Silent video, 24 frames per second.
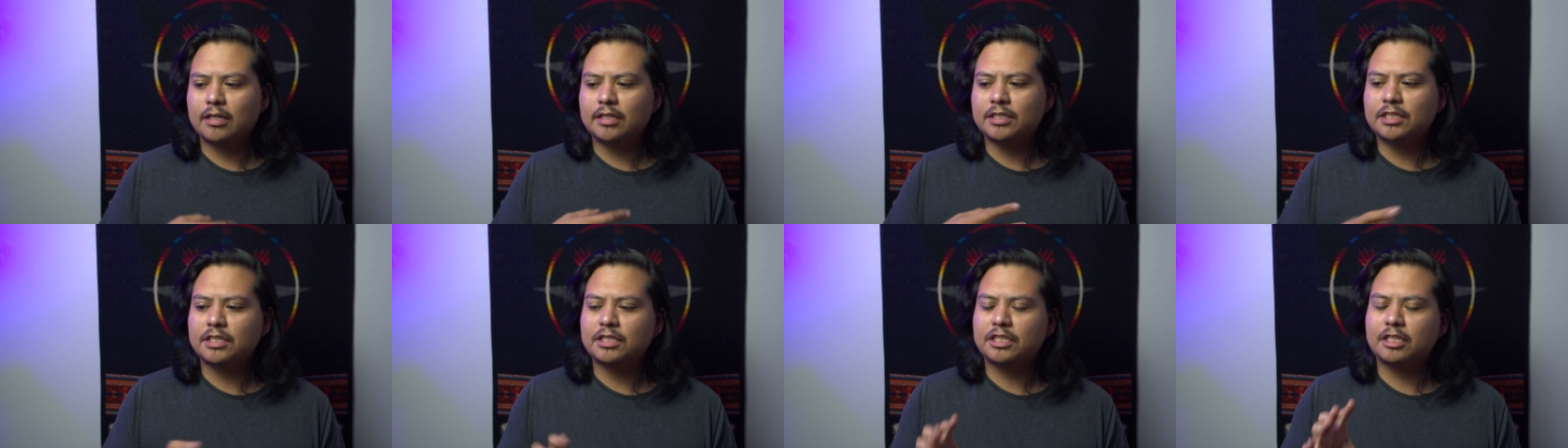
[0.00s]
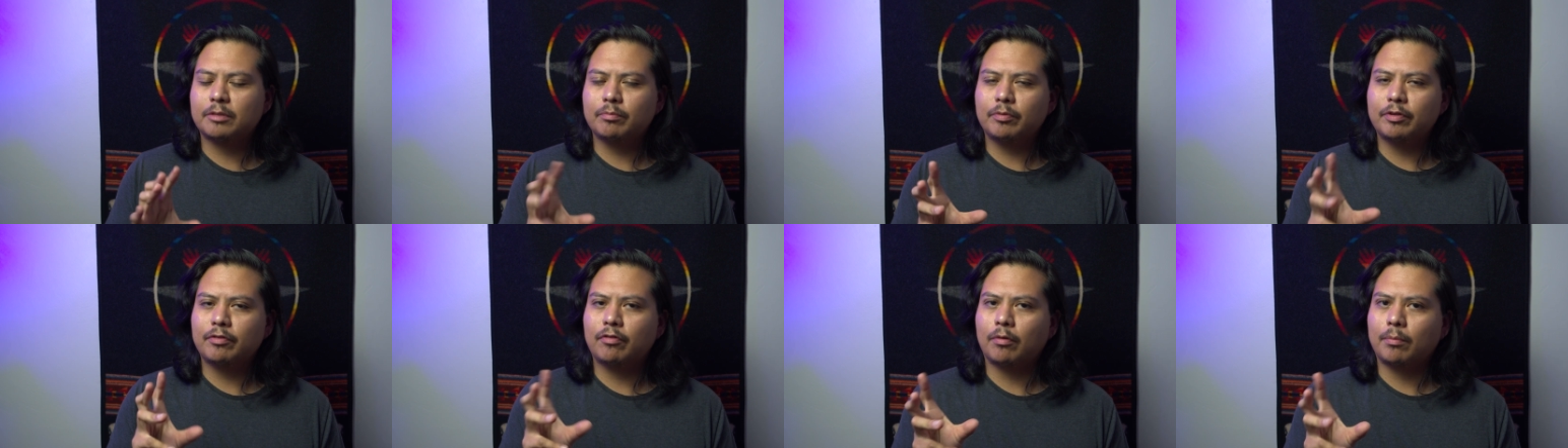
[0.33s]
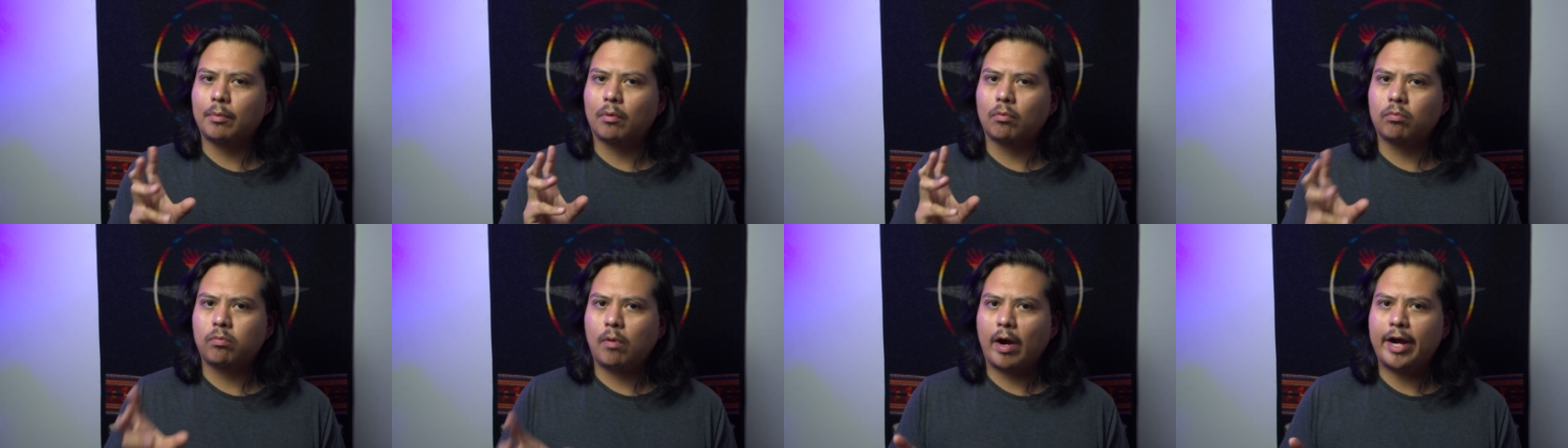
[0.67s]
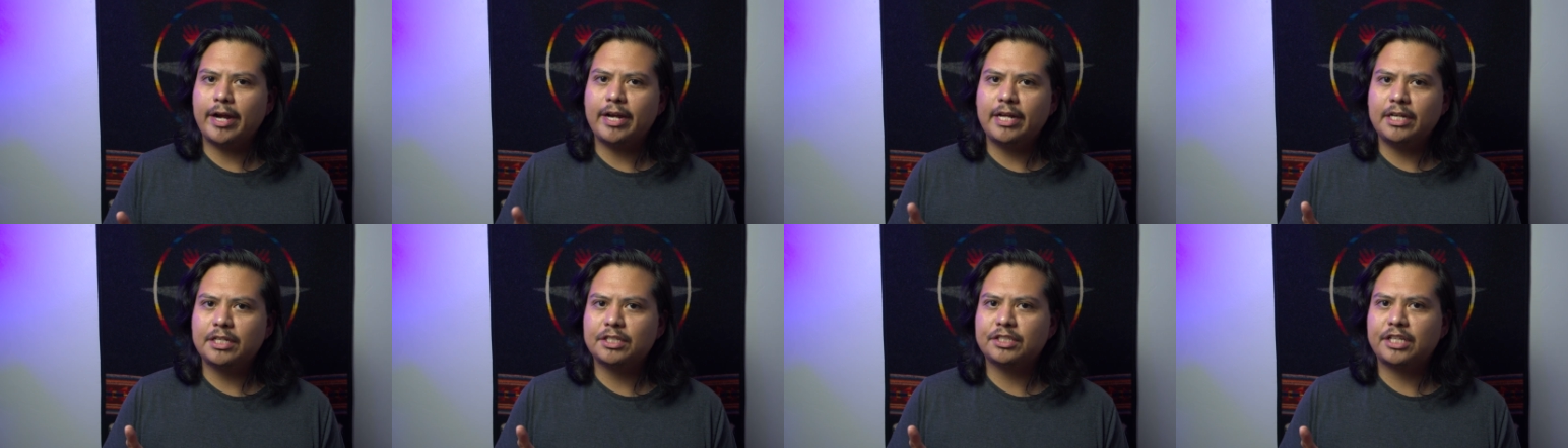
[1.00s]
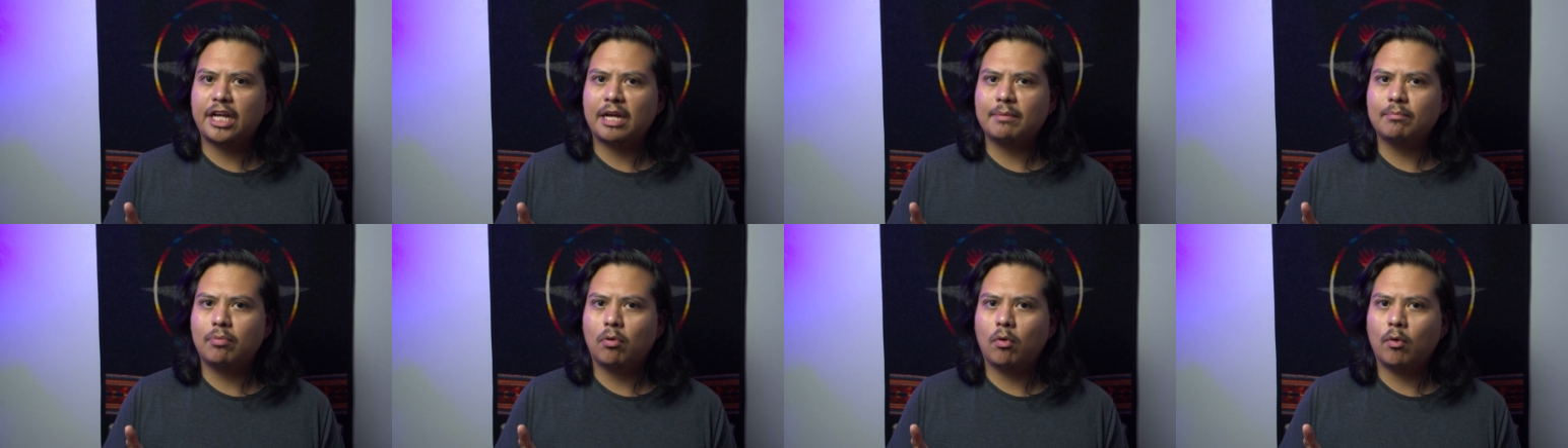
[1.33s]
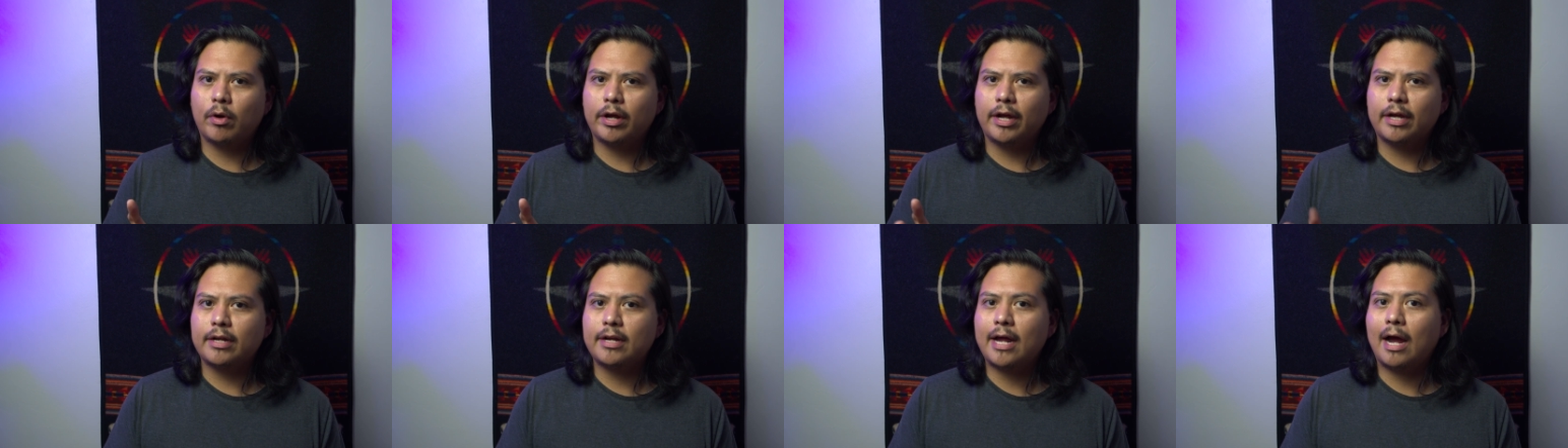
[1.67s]
this is simply from a writing
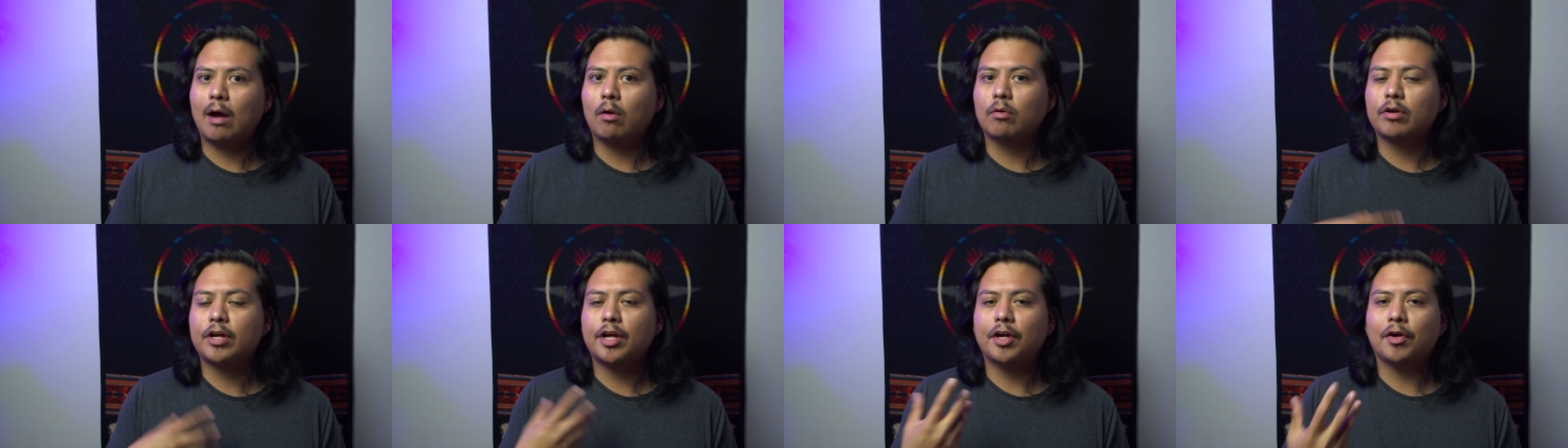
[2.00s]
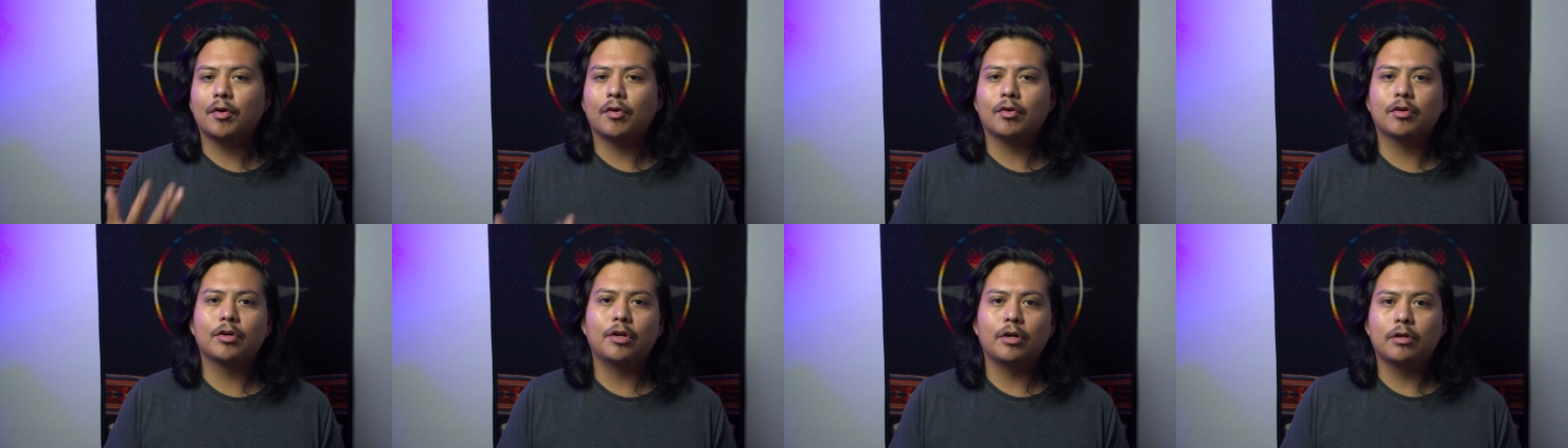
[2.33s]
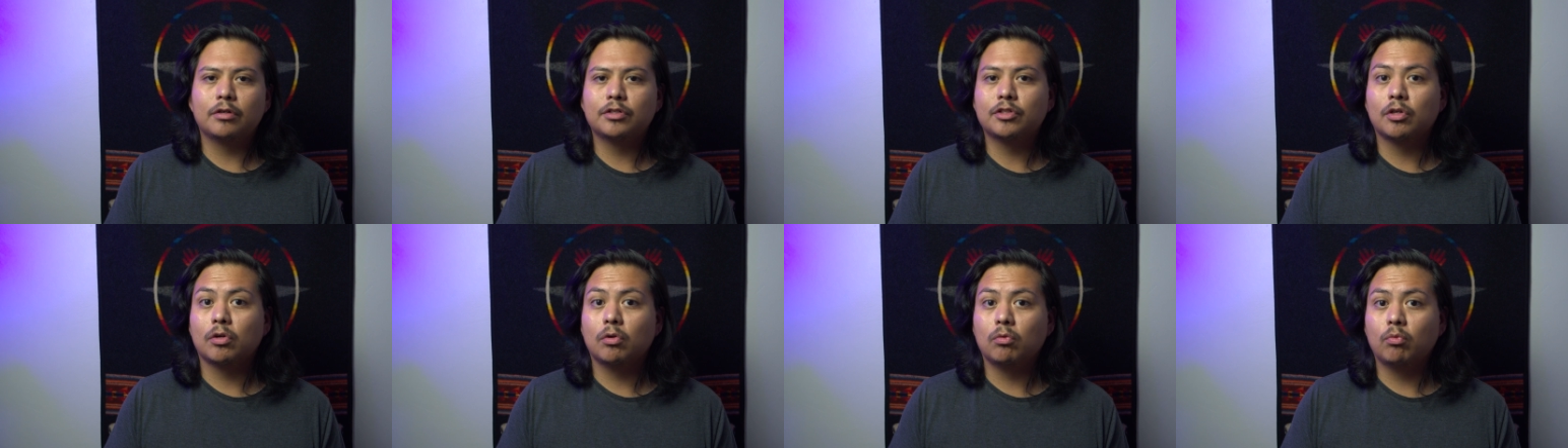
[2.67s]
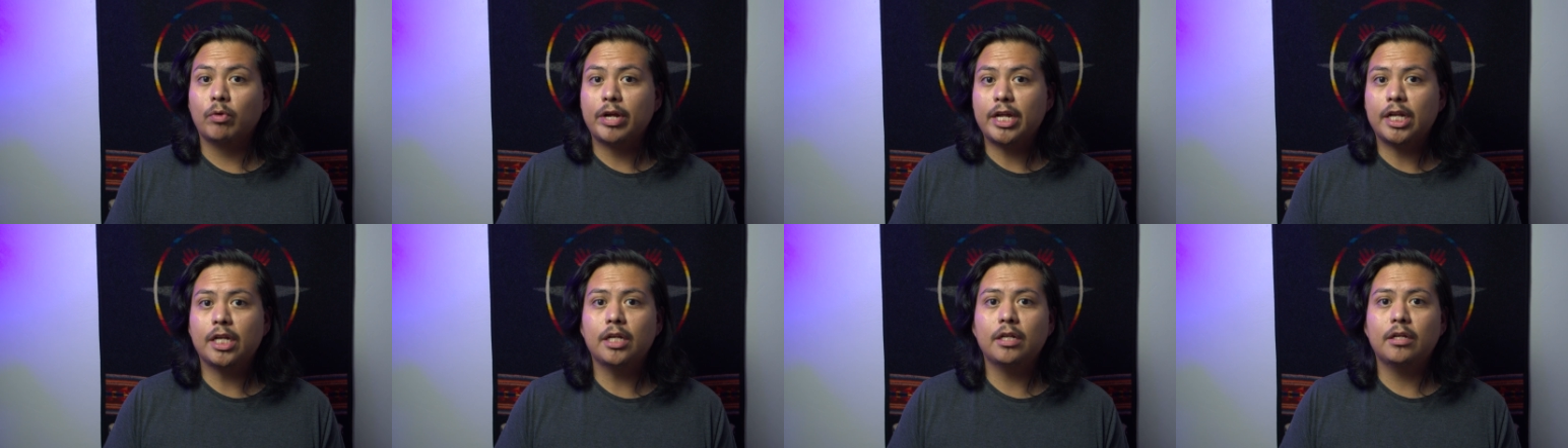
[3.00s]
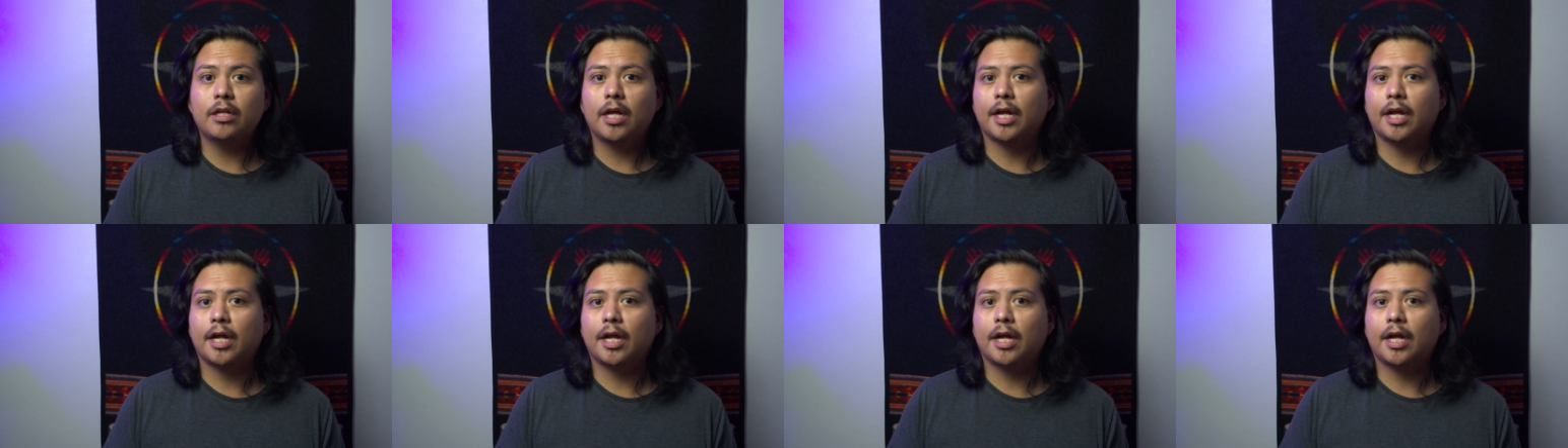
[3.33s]
standpoint and how characters are written,